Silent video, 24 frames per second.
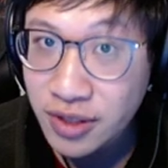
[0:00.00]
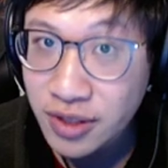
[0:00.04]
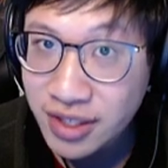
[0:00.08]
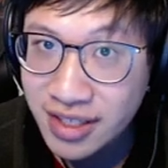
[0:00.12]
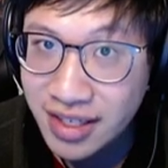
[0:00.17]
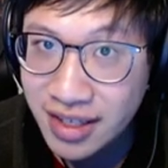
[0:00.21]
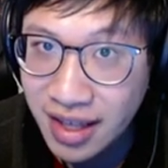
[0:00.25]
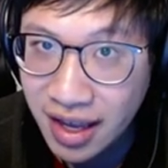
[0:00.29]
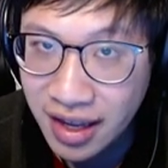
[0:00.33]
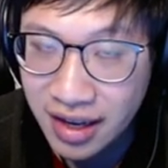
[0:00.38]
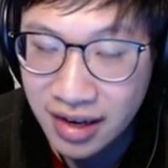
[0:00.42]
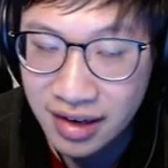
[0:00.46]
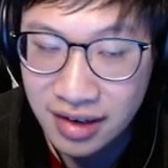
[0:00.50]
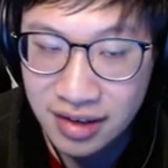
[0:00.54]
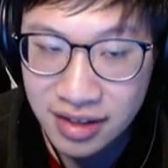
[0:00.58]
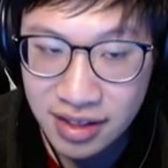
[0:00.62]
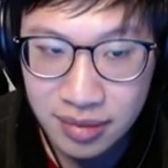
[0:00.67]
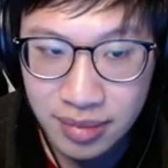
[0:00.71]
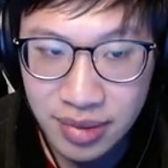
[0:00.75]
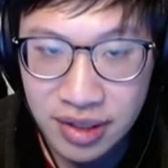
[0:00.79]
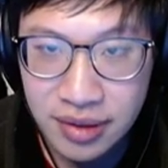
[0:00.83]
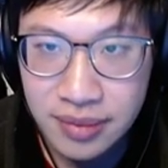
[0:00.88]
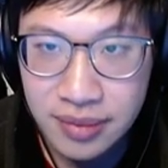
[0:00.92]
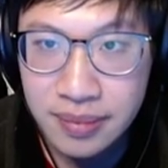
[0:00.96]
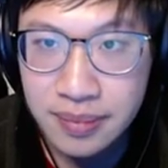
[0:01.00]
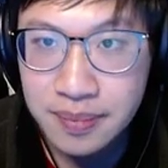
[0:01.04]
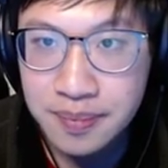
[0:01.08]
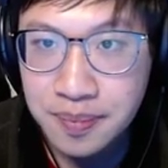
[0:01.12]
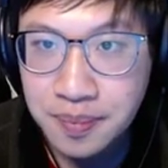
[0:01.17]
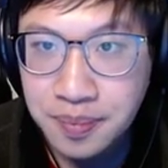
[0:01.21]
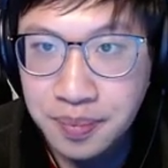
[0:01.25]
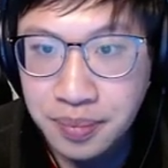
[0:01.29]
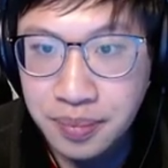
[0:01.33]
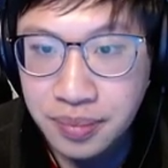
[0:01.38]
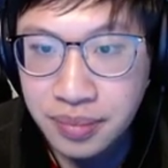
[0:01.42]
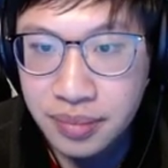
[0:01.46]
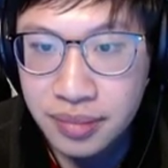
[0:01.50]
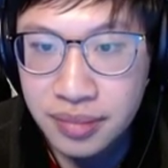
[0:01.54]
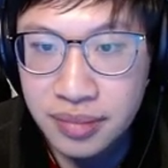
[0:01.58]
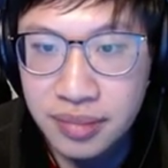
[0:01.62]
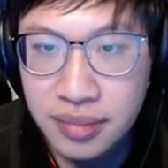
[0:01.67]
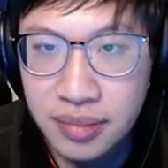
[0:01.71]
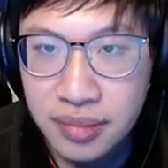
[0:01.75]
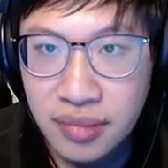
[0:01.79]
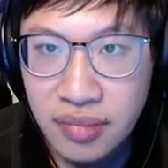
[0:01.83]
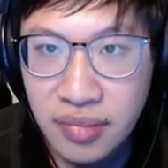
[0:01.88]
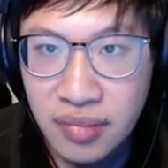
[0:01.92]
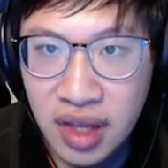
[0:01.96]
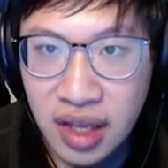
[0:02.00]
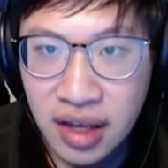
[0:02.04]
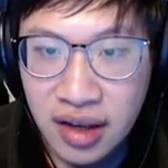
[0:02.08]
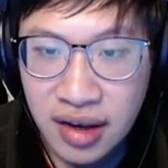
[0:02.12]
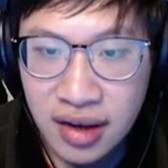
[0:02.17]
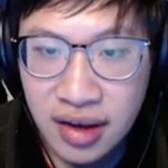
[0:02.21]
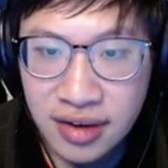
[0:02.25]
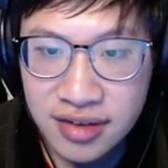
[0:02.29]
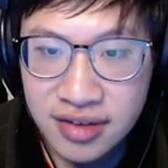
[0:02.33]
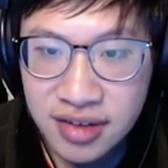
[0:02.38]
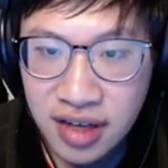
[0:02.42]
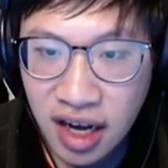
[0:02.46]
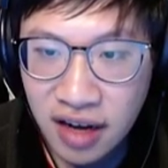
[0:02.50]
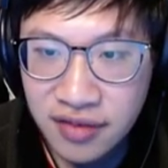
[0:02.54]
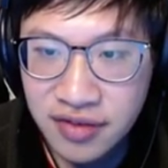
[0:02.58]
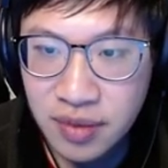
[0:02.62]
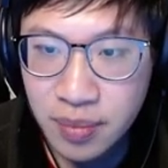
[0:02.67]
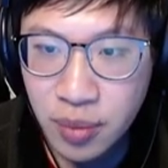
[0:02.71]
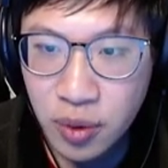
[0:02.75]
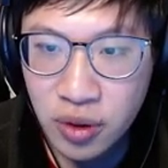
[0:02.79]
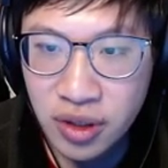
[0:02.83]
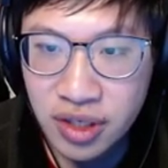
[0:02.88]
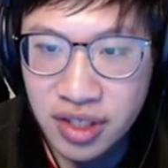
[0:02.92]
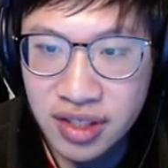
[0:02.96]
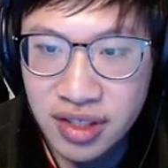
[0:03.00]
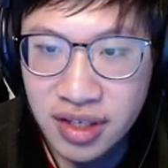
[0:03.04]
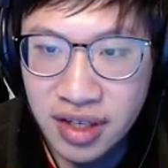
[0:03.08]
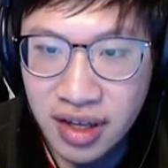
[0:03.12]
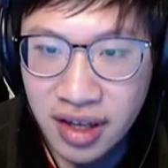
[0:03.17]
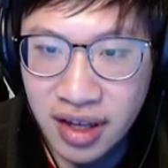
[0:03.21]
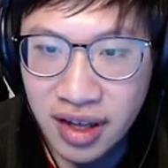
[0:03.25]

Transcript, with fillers: see that in a little bit. Soft supports